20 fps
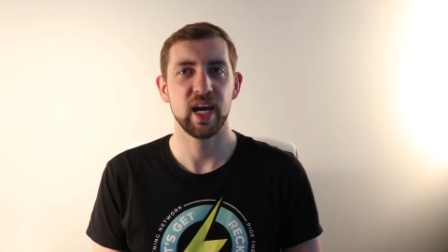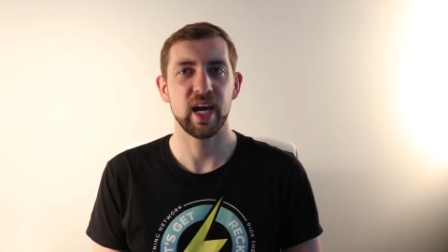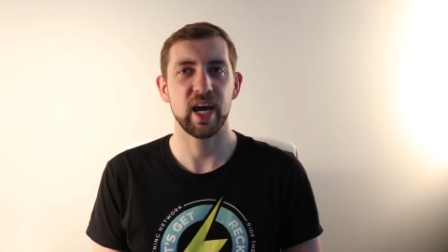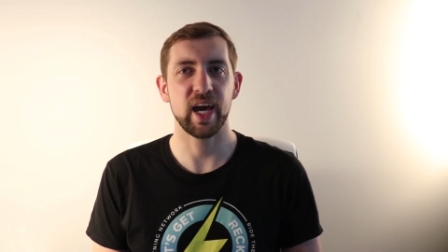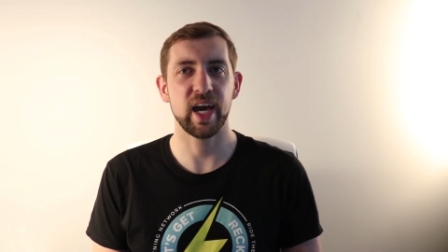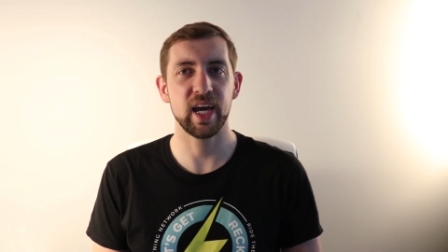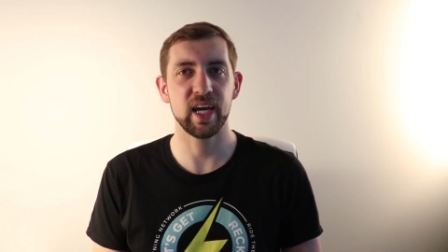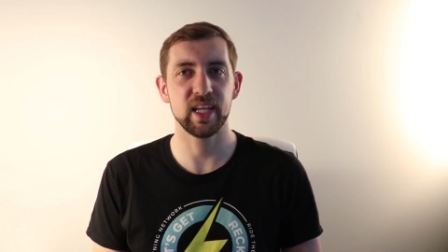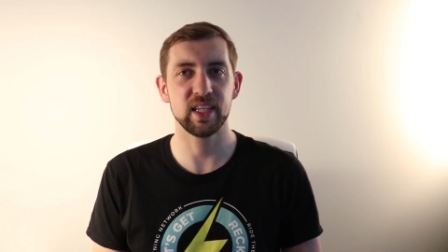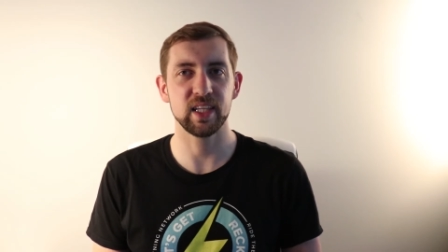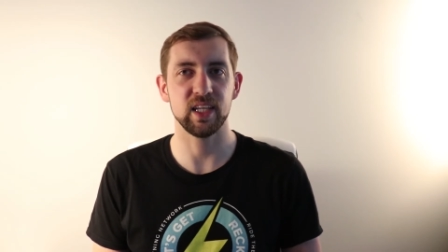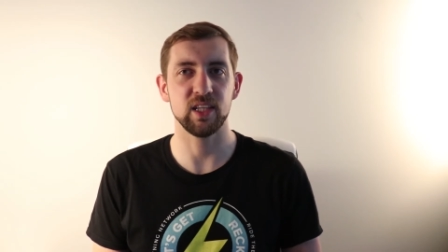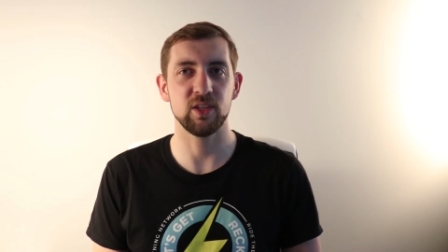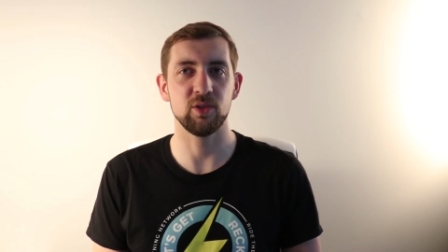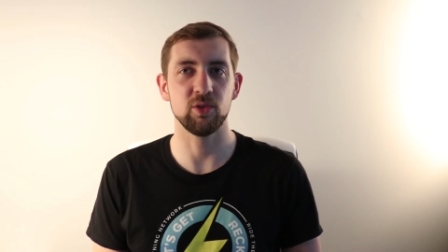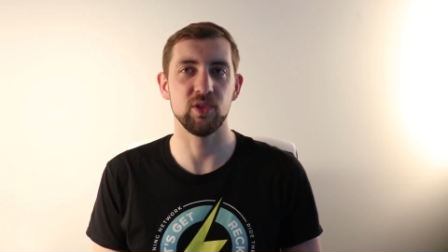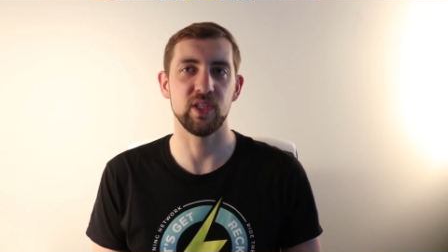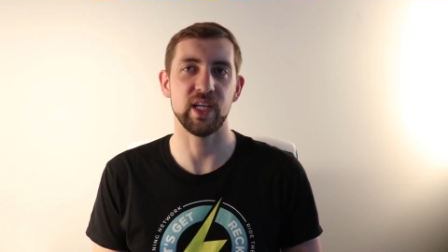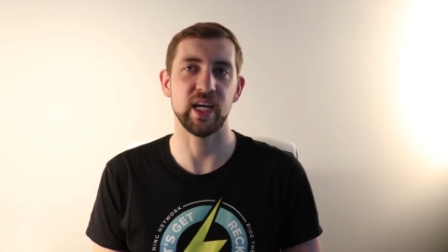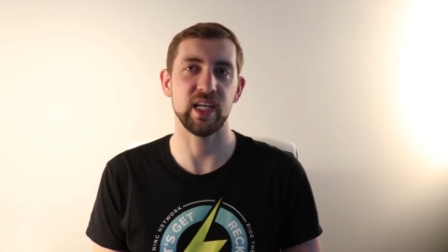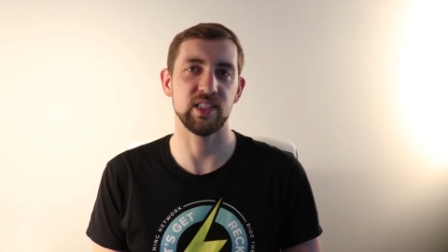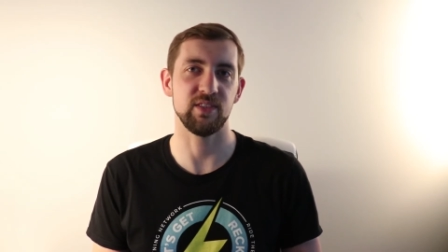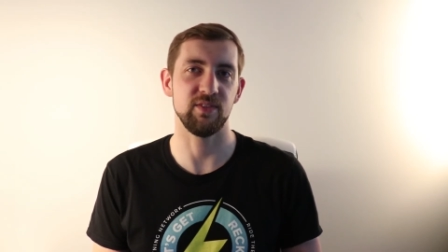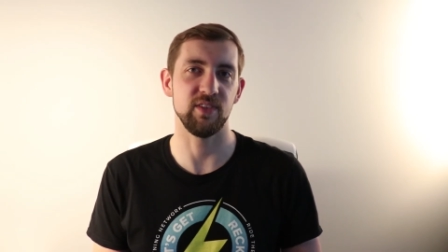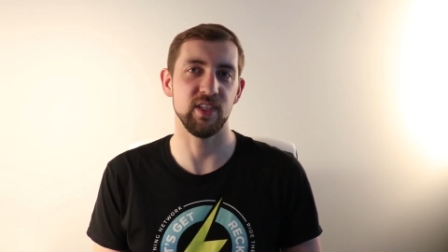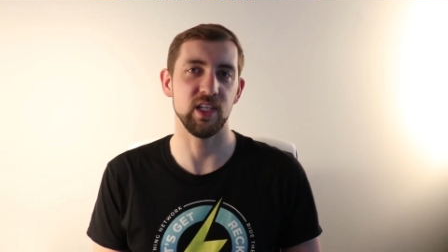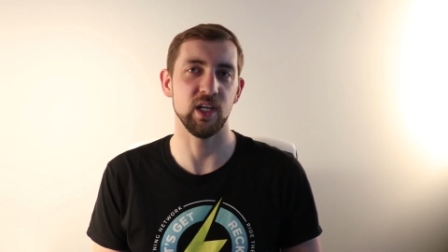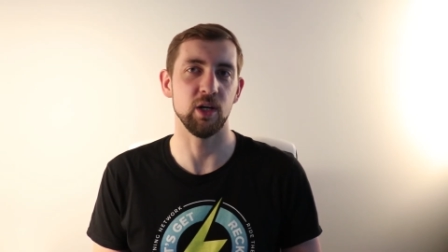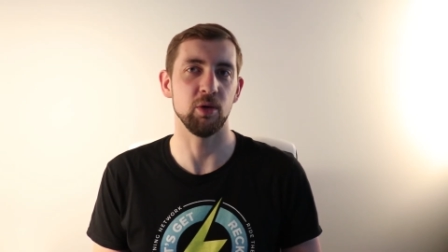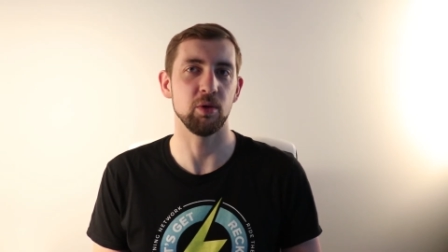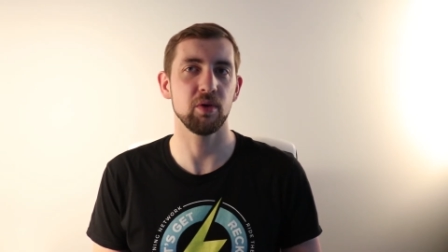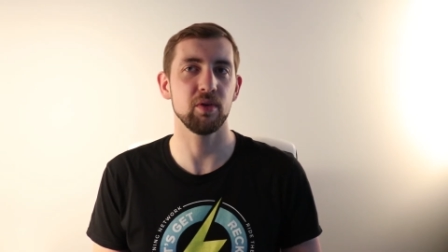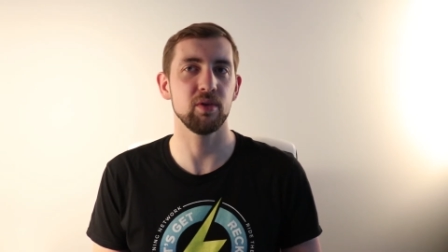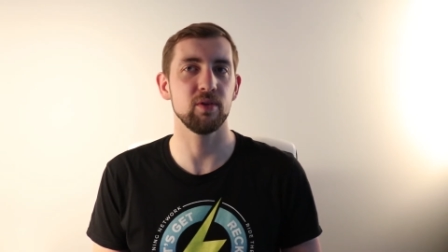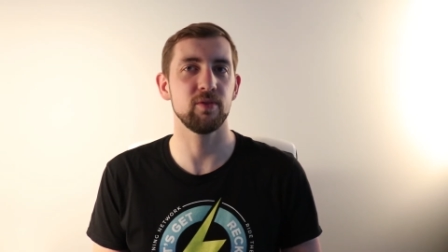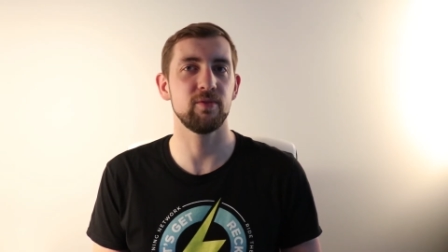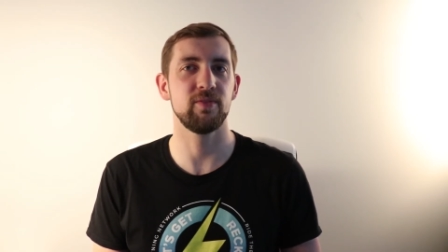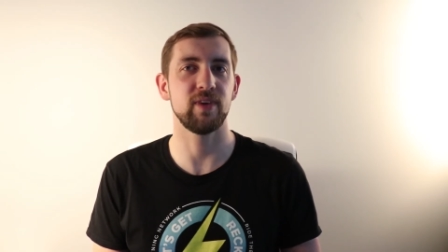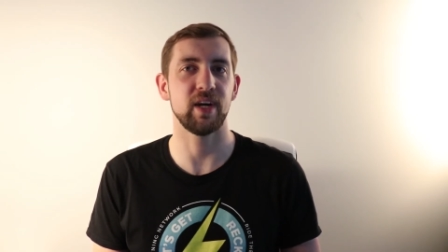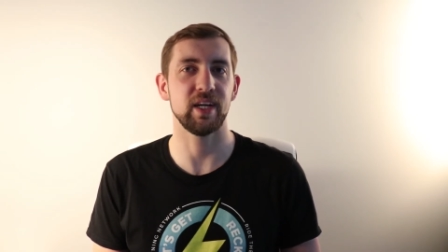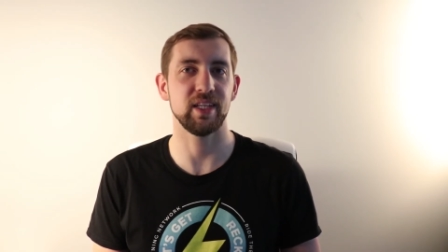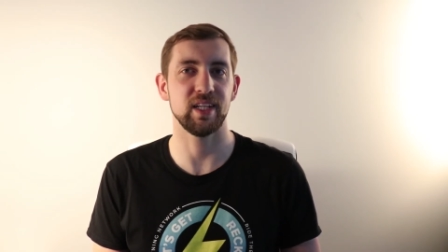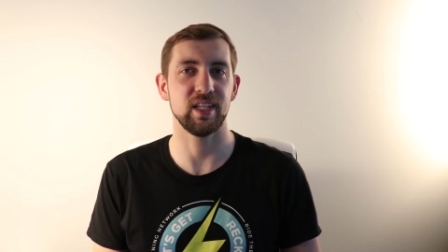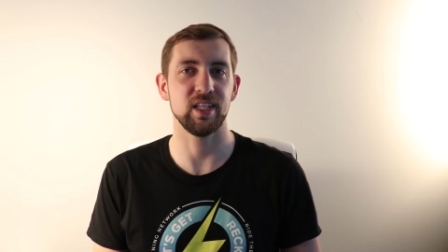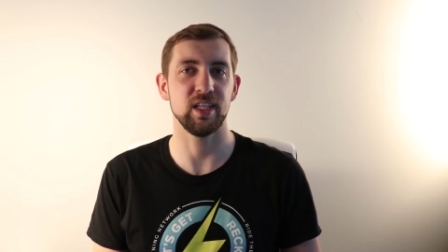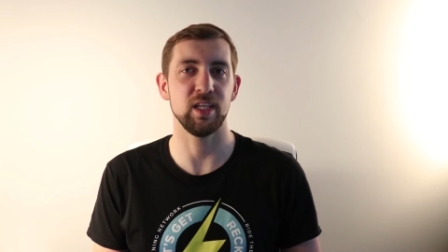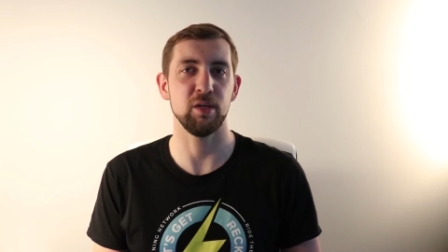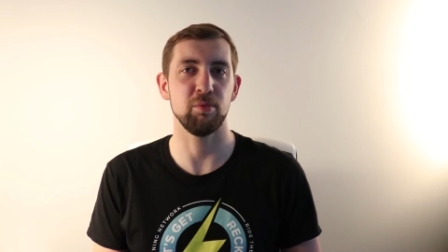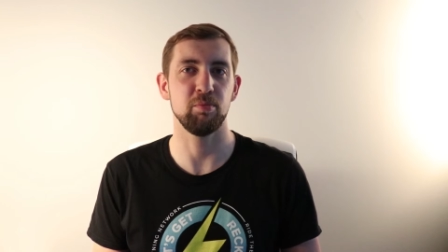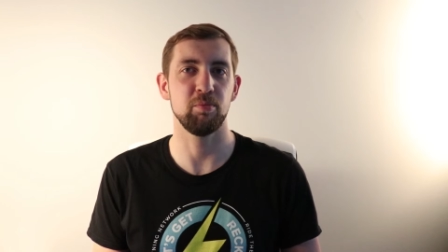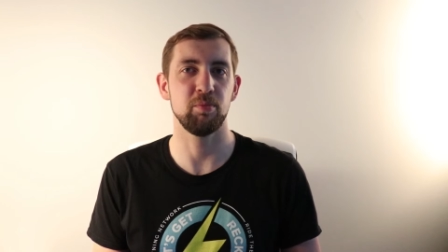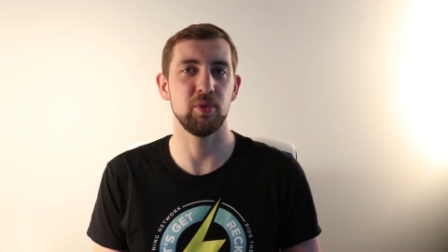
and in today's video, we will finally